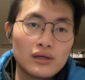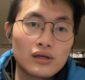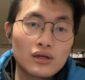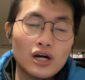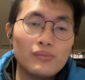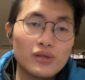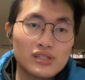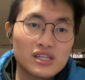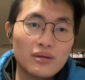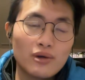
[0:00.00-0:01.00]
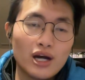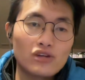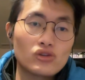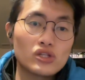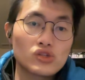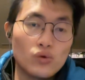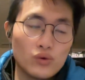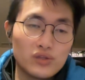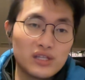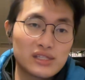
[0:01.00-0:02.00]
complex carbohydrates
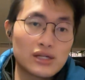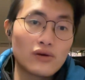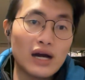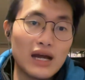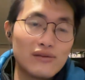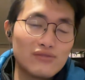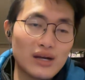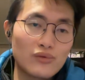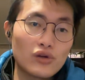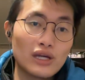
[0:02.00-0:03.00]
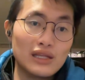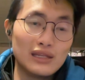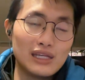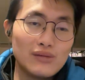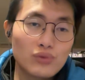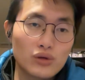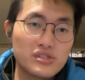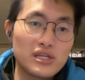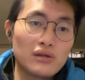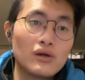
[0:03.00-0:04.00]
or things that are high in fiber and lean
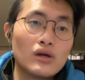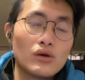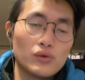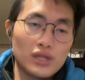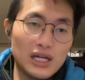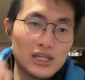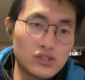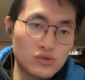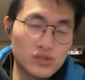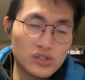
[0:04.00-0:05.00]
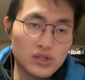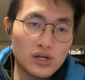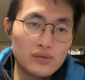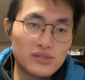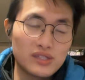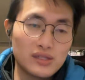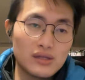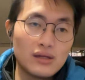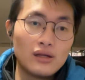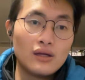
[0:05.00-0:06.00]
protein with any sources of carbs,
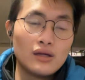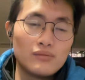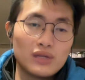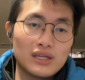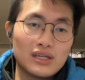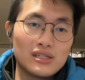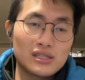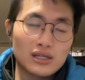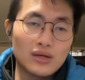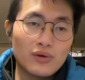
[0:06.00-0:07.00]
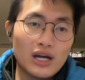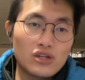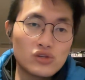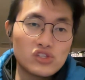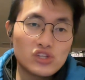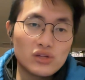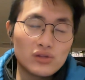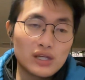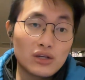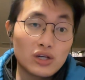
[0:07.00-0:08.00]
because the carbohydrates generally,
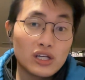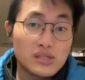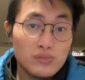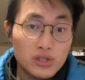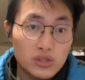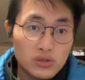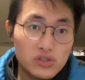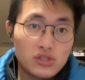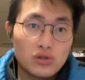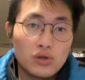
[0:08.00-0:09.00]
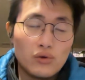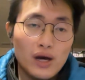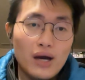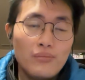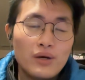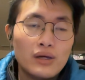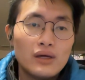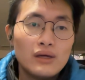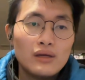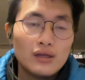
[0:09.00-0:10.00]
that'll cause the blood sugars to go up,
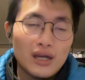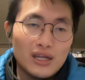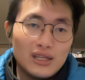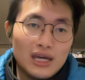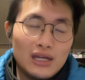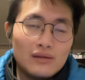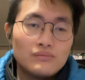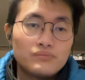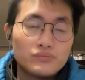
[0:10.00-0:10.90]
and then